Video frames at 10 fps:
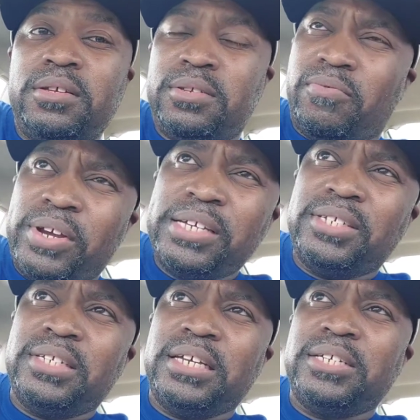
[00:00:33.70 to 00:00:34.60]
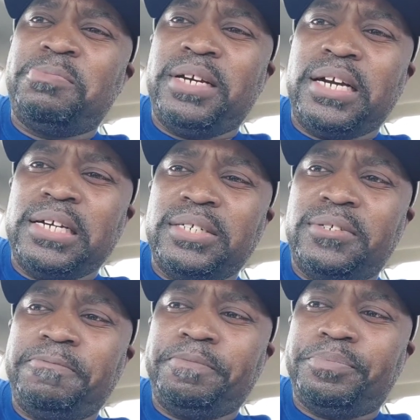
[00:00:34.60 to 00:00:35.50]
The reason is
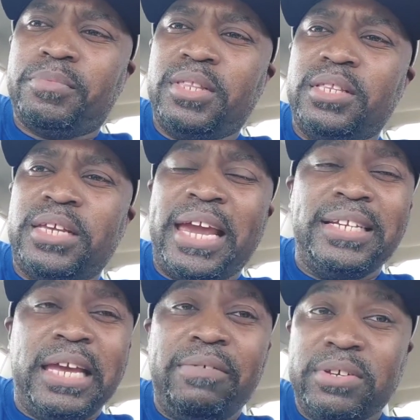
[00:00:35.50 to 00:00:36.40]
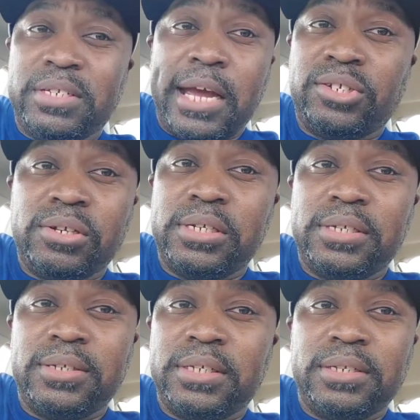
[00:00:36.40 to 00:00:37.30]
because Tank Davis
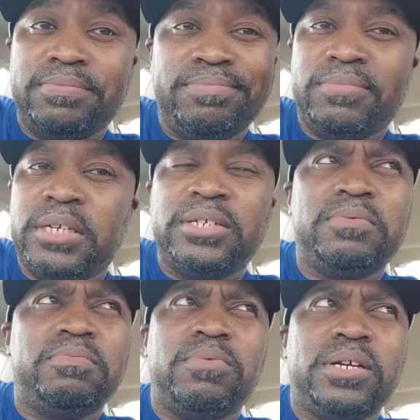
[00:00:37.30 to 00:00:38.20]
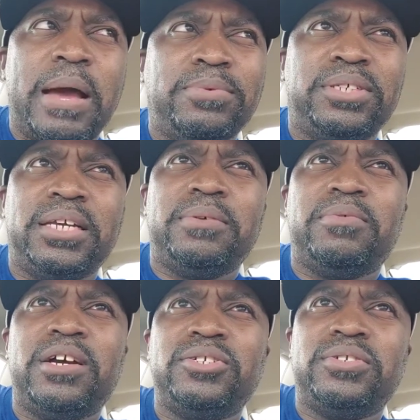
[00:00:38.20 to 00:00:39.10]
naturally, he's what I would say
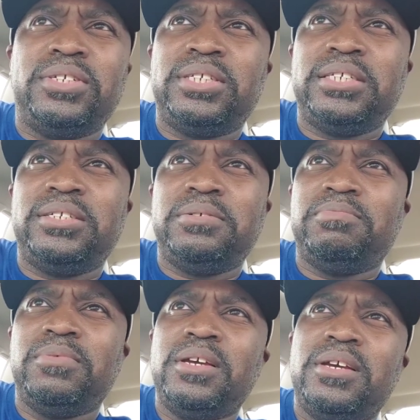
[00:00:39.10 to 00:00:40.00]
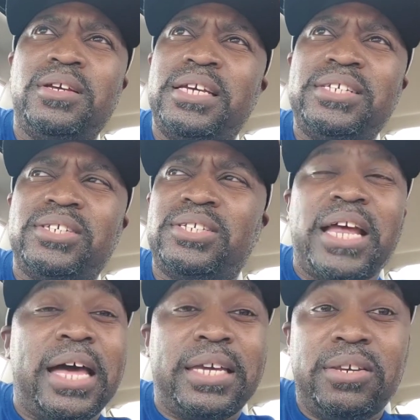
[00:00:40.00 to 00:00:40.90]
160. He's a
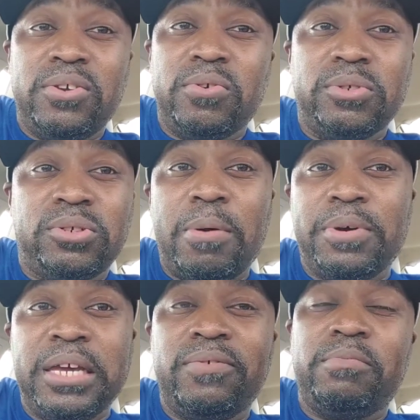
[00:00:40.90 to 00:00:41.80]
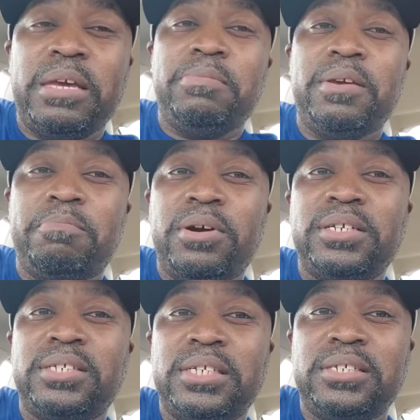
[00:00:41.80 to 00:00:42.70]
stocky dude, so I would give him maybe a
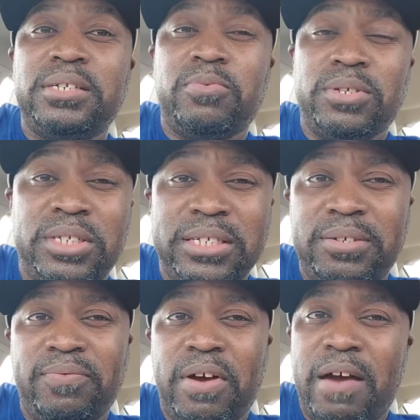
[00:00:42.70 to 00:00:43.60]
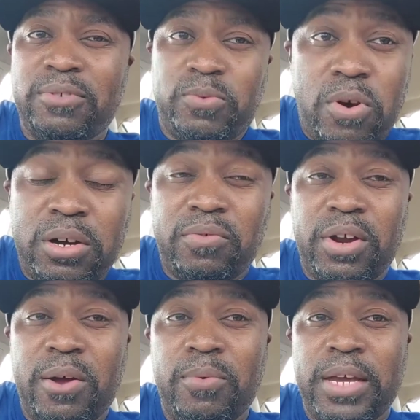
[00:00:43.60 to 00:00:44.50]
$160, 165 his walk
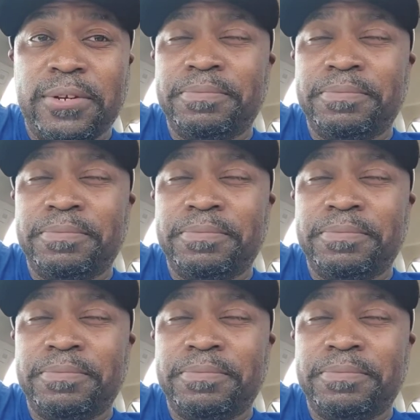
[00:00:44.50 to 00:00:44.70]
around weight.